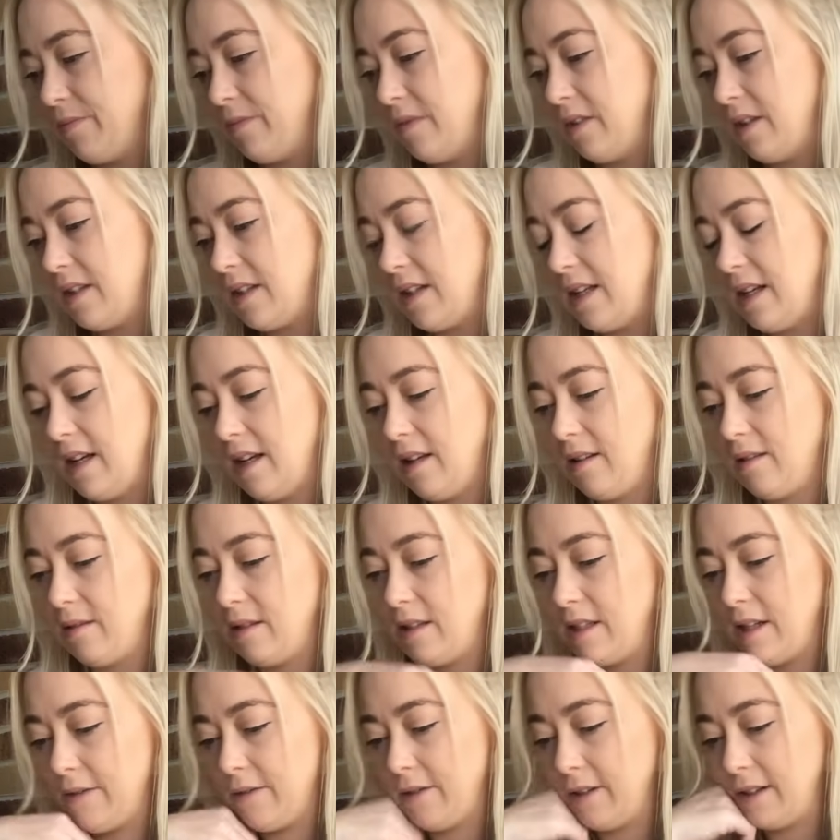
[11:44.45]
We're seeing,
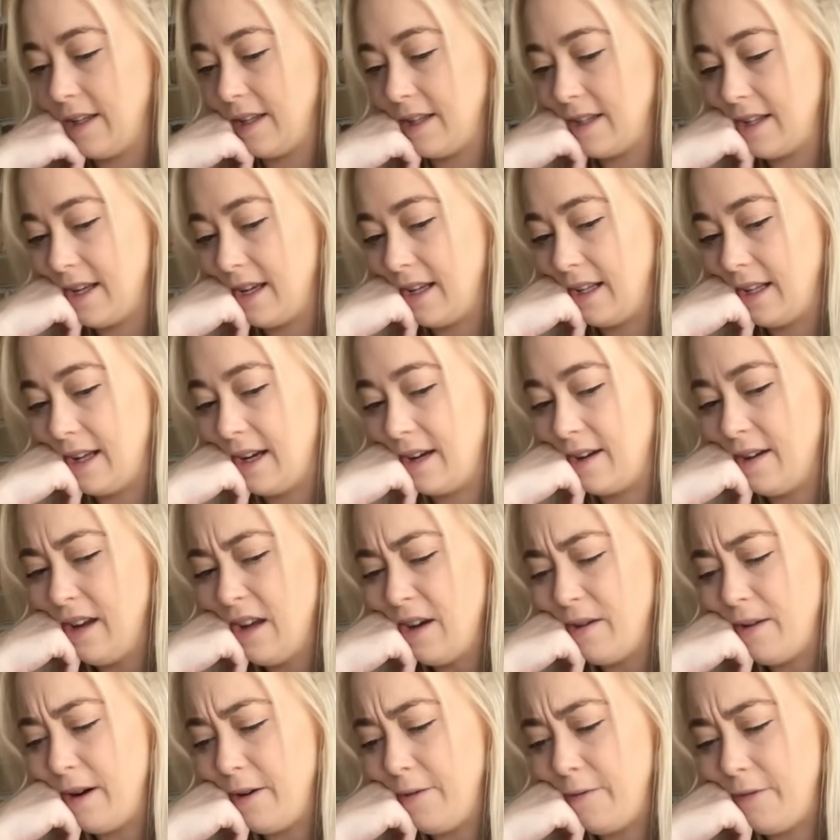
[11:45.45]
definitely seeing that.
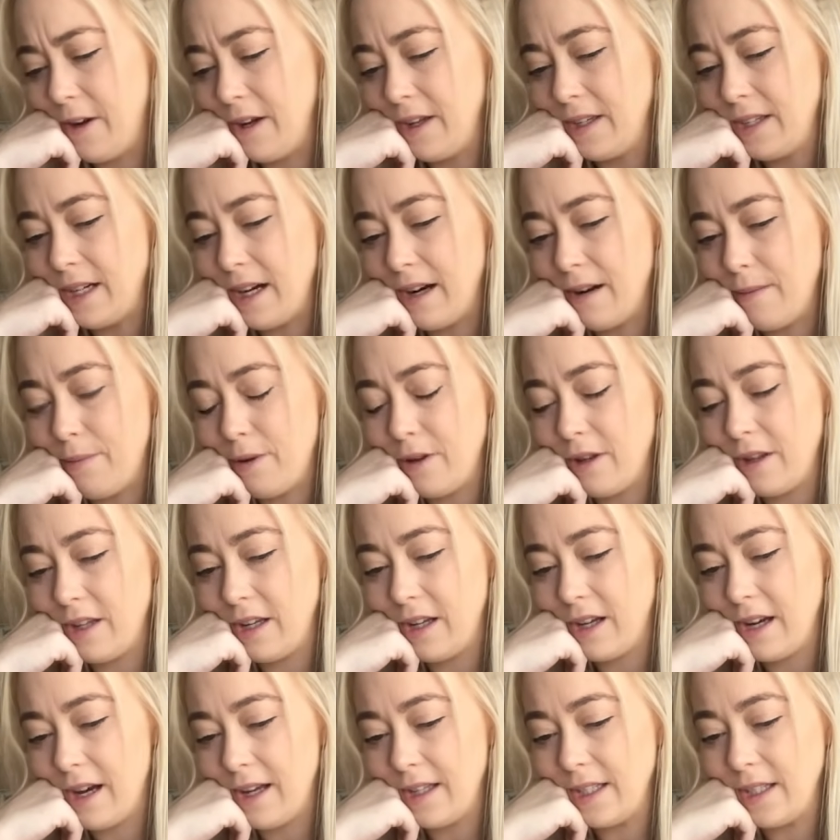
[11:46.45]
When I first started pulling the
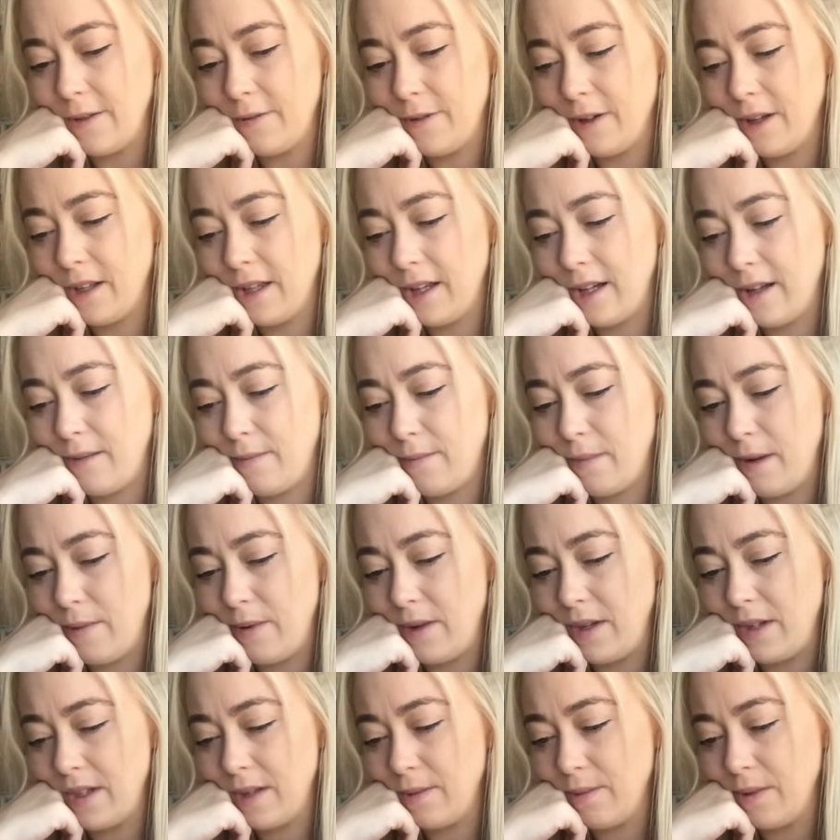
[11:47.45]
cards, I felt like
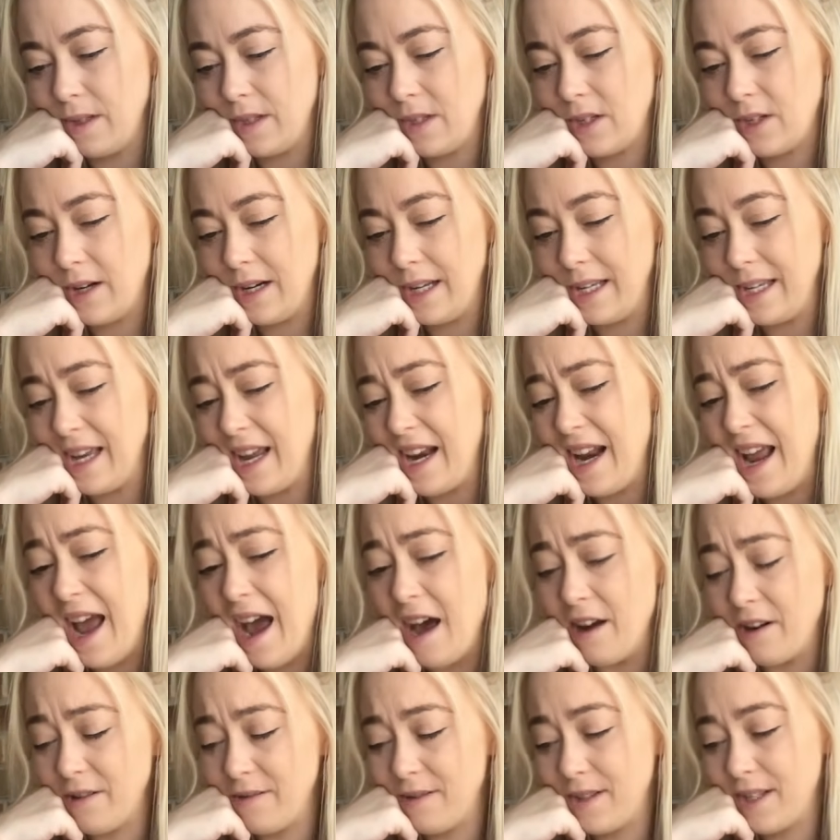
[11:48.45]
maybe someone's trying to get
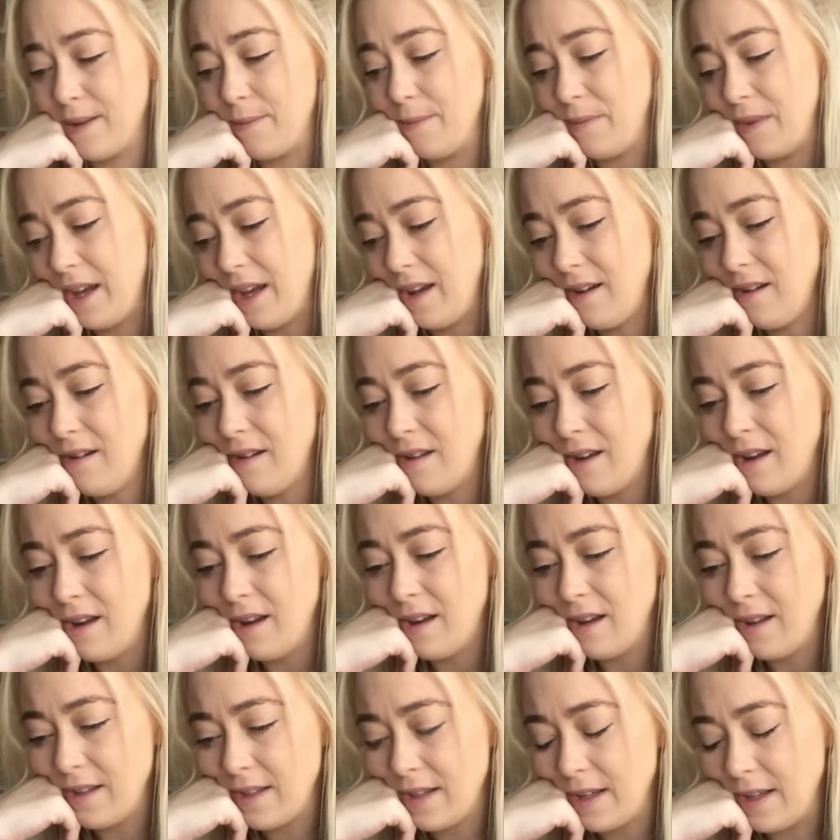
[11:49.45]
out of something
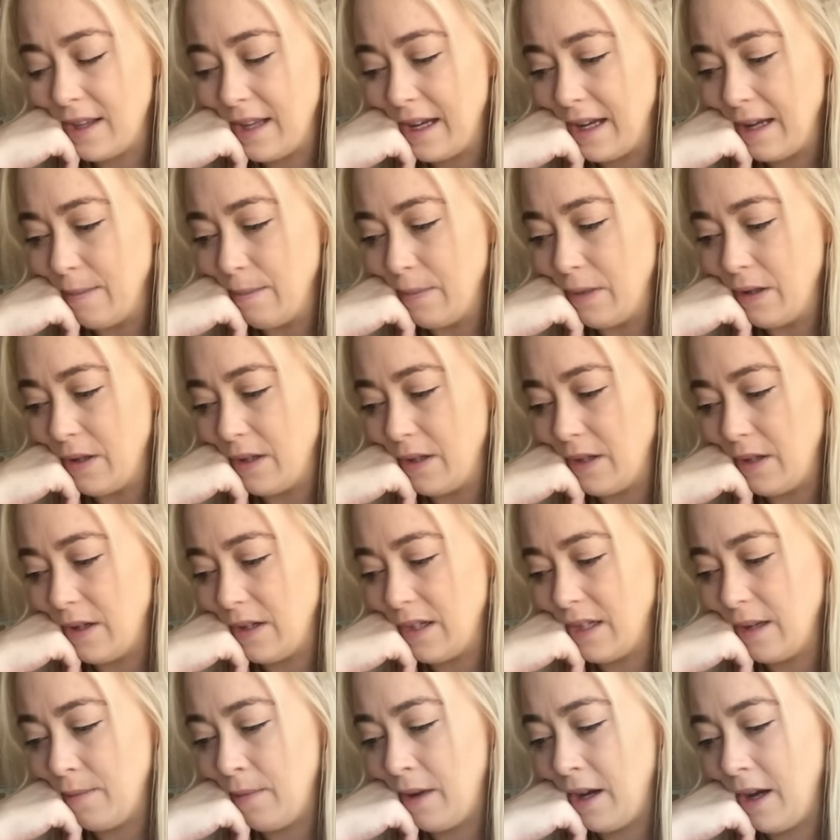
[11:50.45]
so that they can pursue
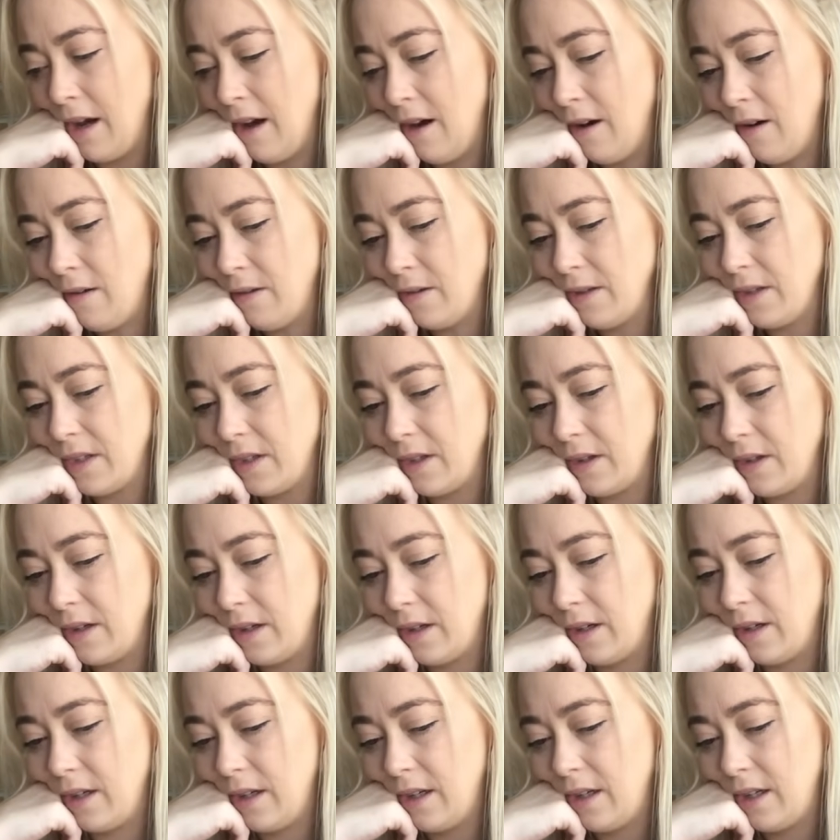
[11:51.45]
something else,
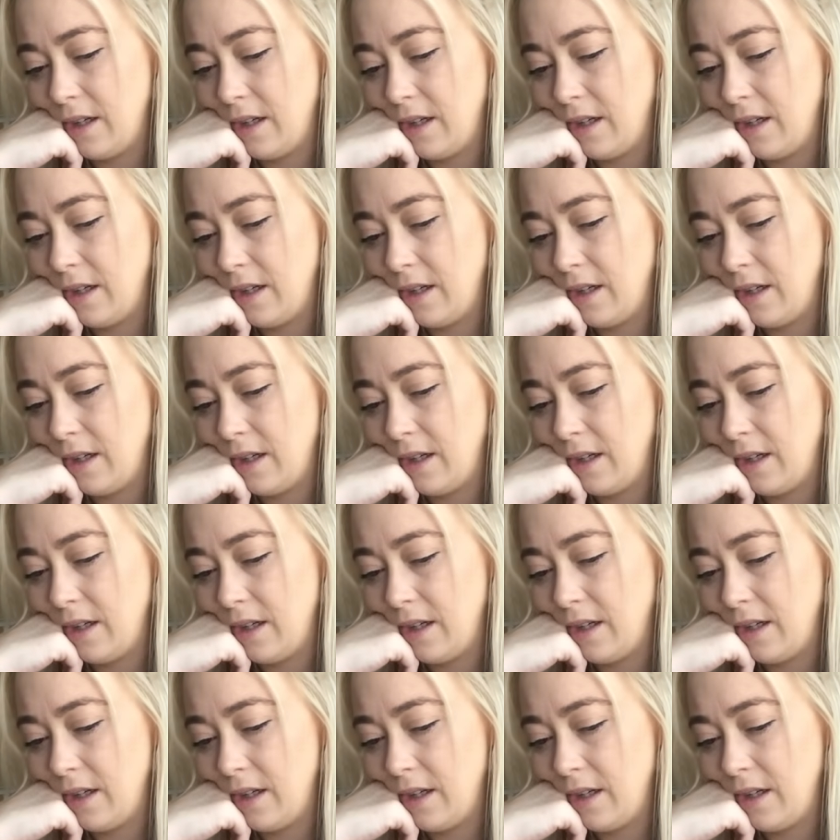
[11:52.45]
or